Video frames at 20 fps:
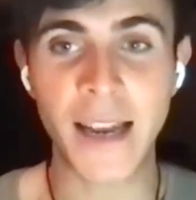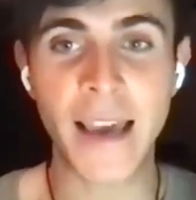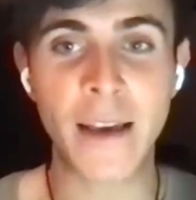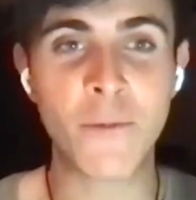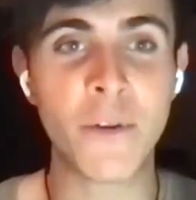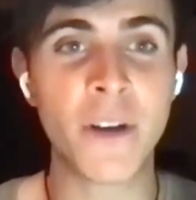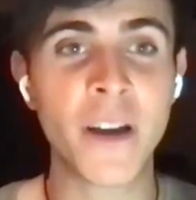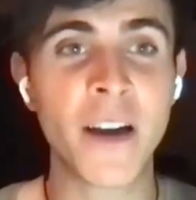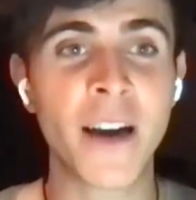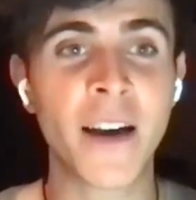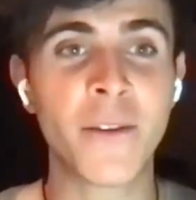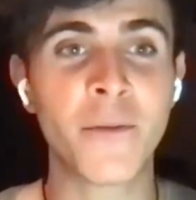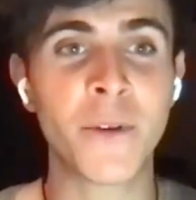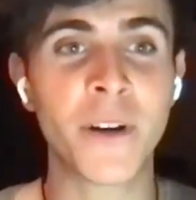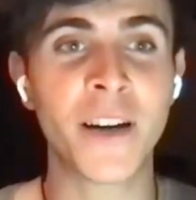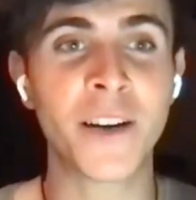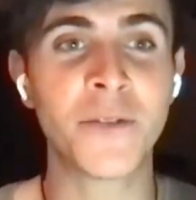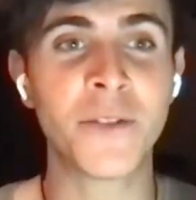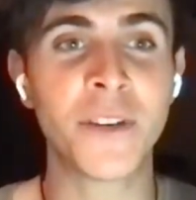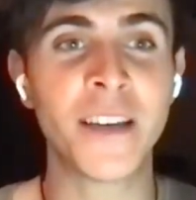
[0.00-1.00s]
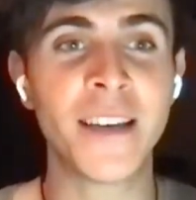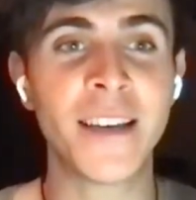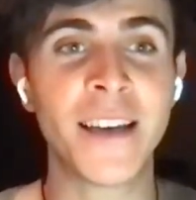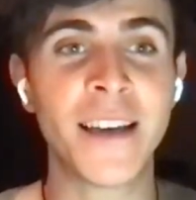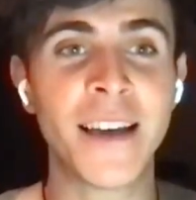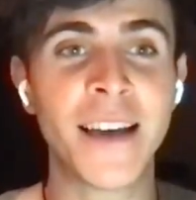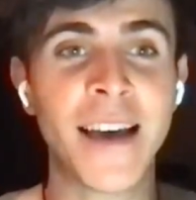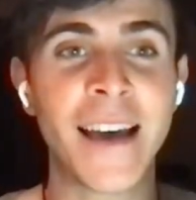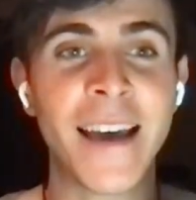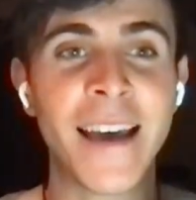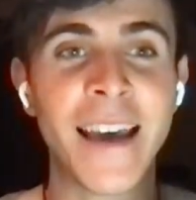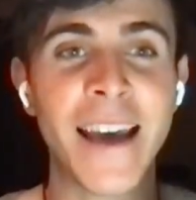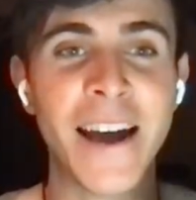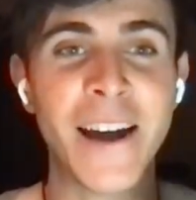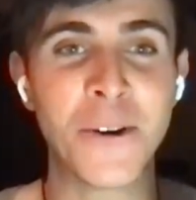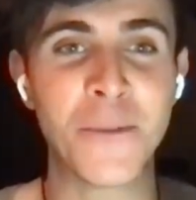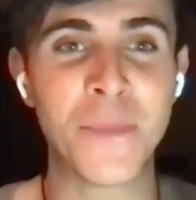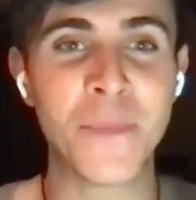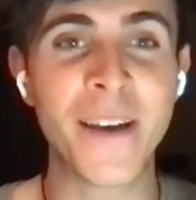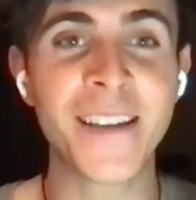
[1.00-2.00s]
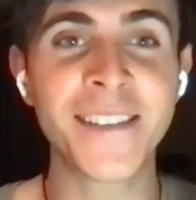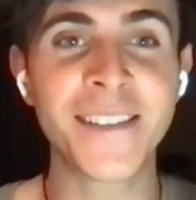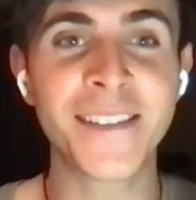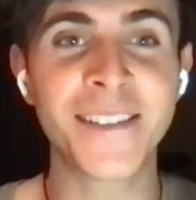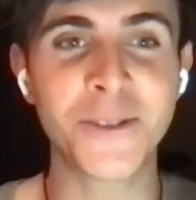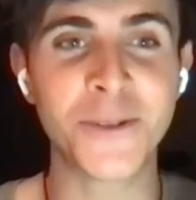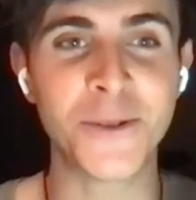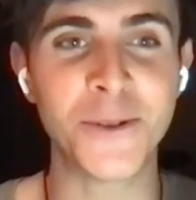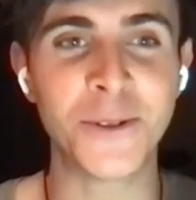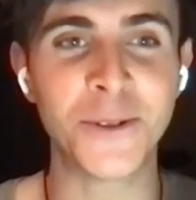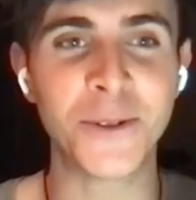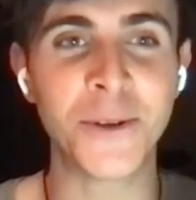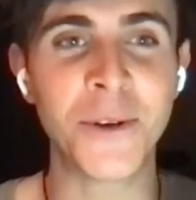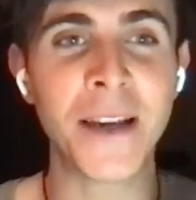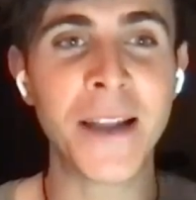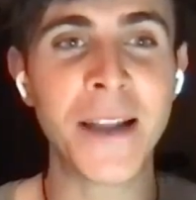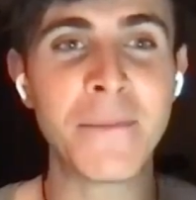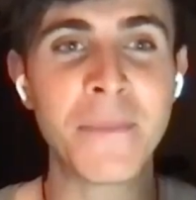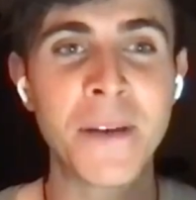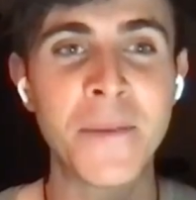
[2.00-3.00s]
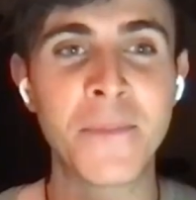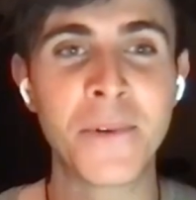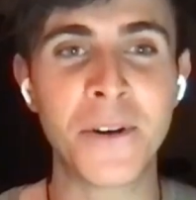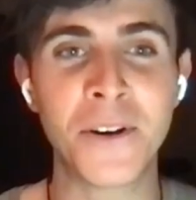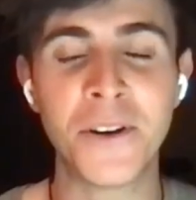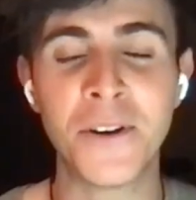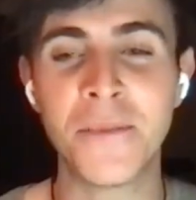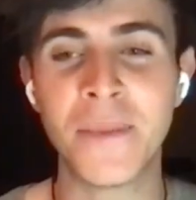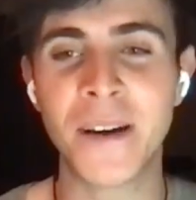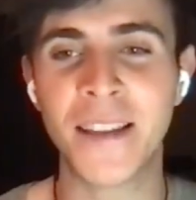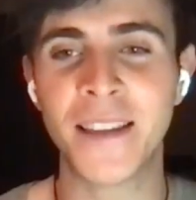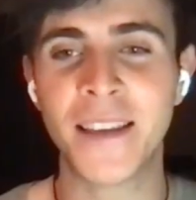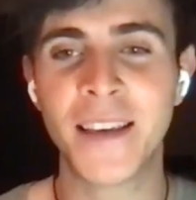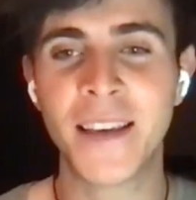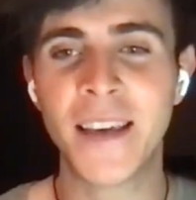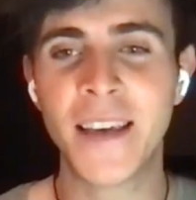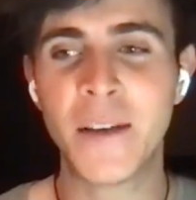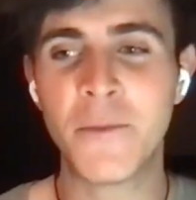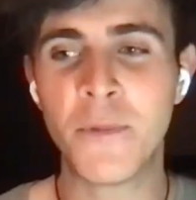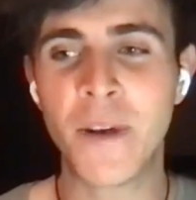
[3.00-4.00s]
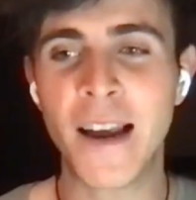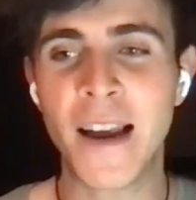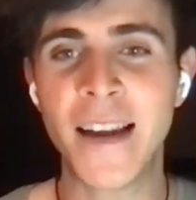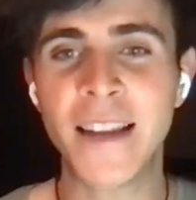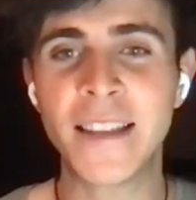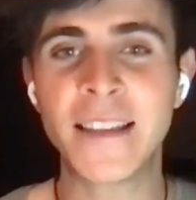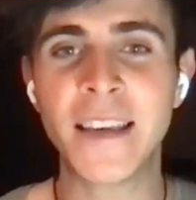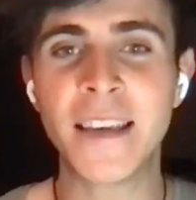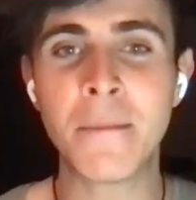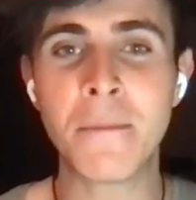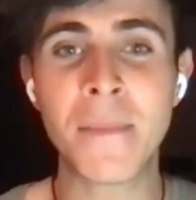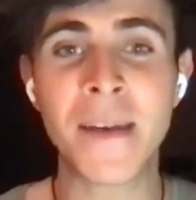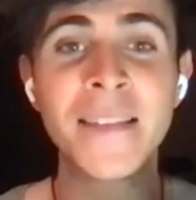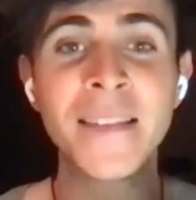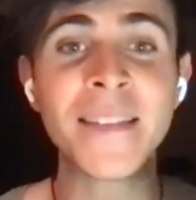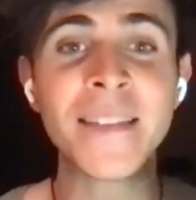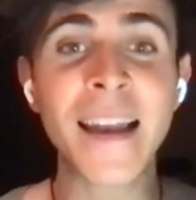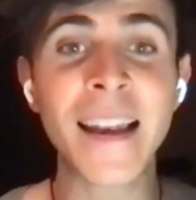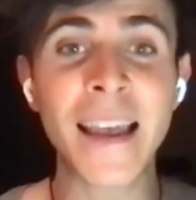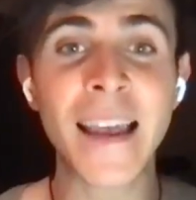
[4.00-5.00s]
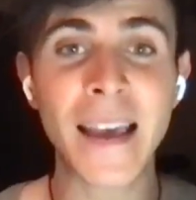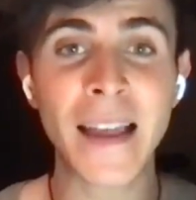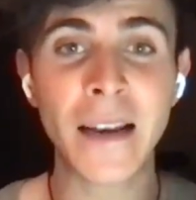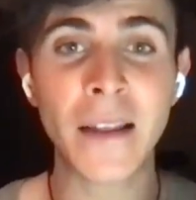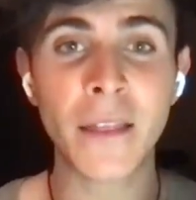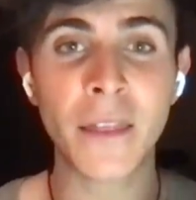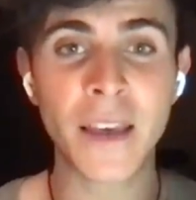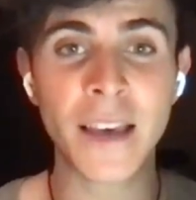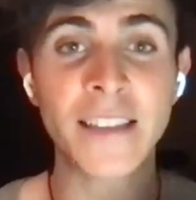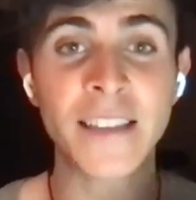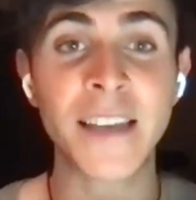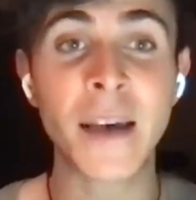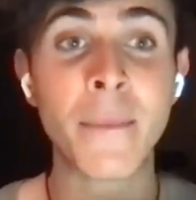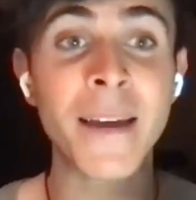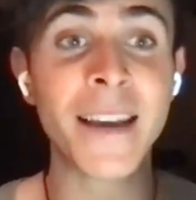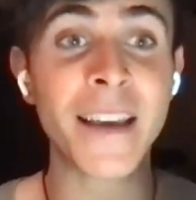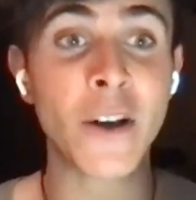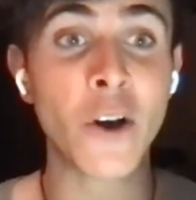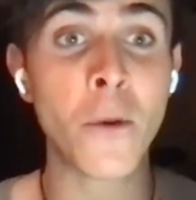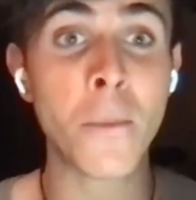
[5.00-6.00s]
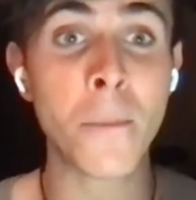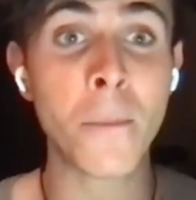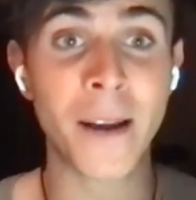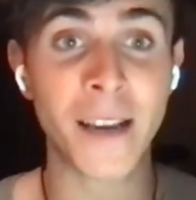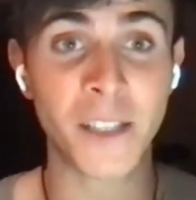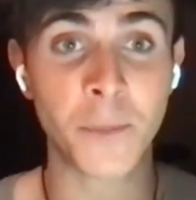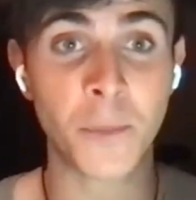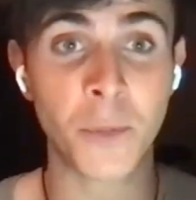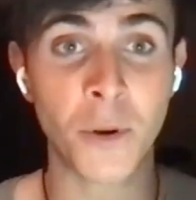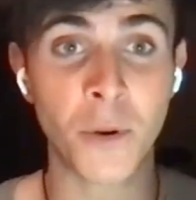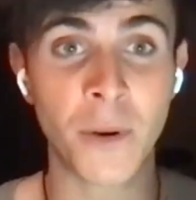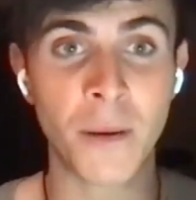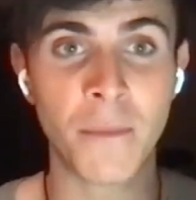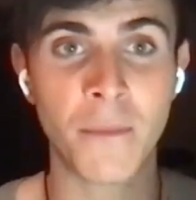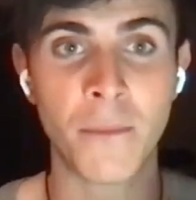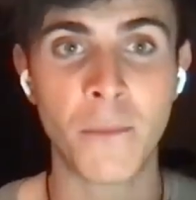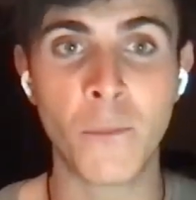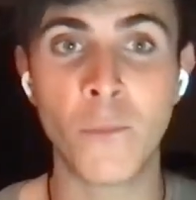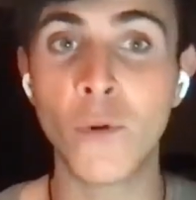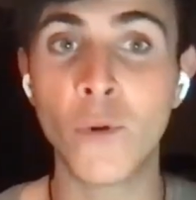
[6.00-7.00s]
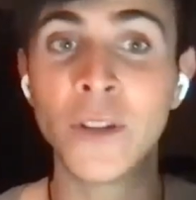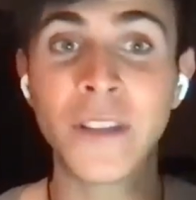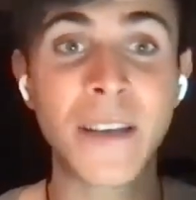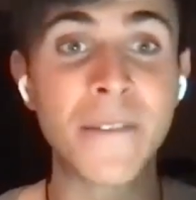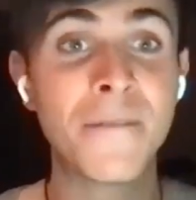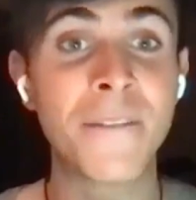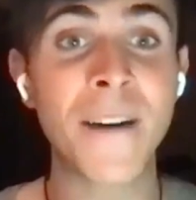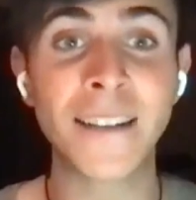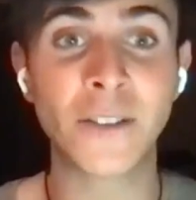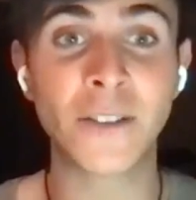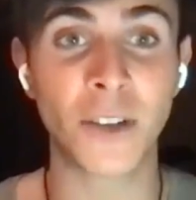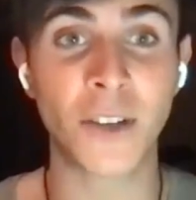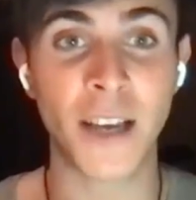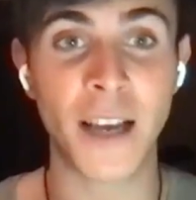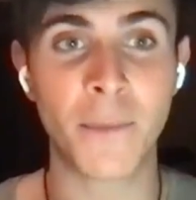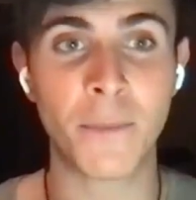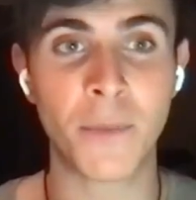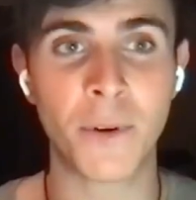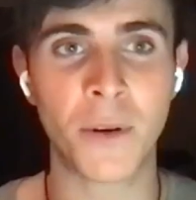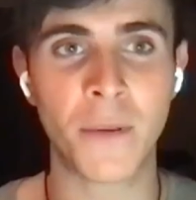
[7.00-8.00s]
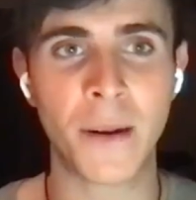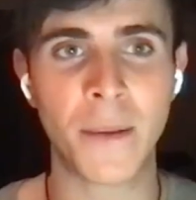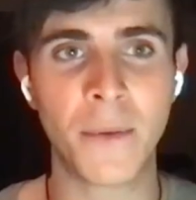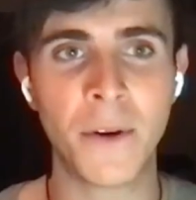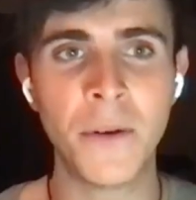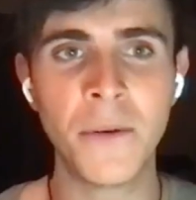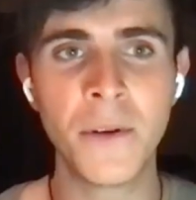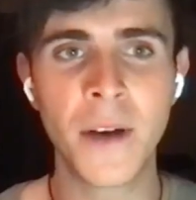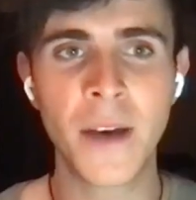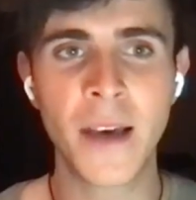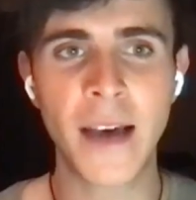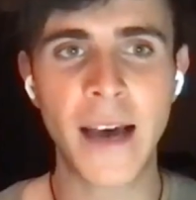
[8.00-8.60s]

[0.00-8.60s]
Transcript: Like we are doing our best to help people, no? But in reality, mental health is a very complex problem, multifactorial problem, no?